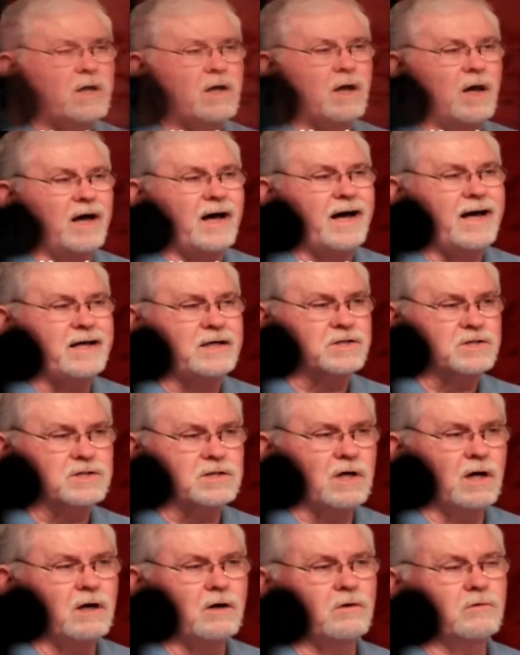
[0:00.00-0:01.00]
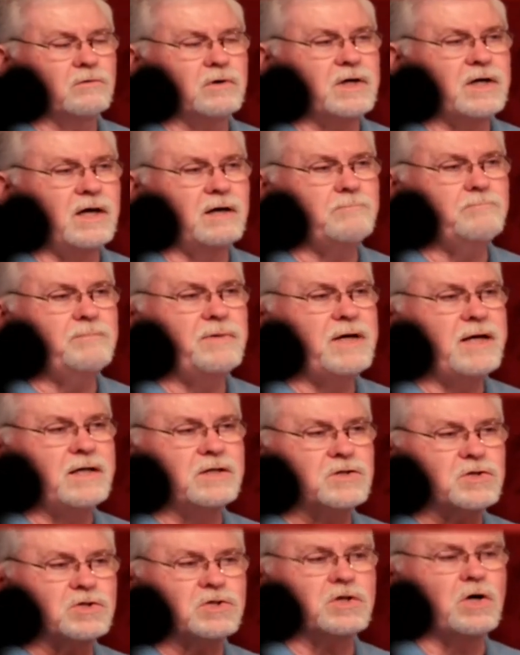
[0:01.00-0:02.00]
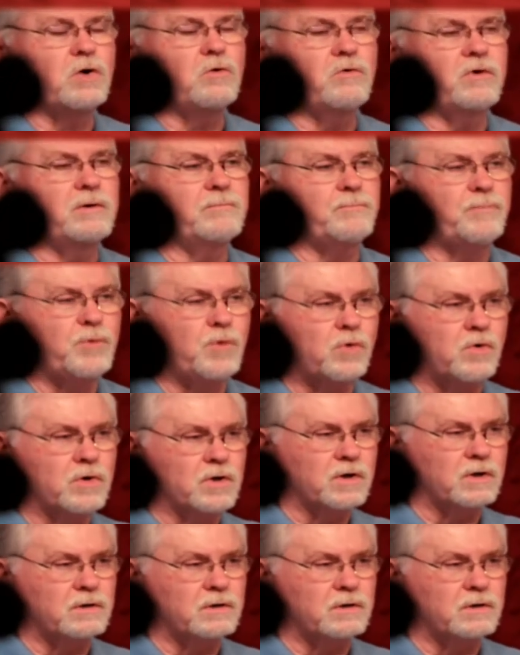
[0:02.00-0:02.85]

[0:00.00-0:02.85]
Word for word: If you'd like to join our sponsors in support of our ministry,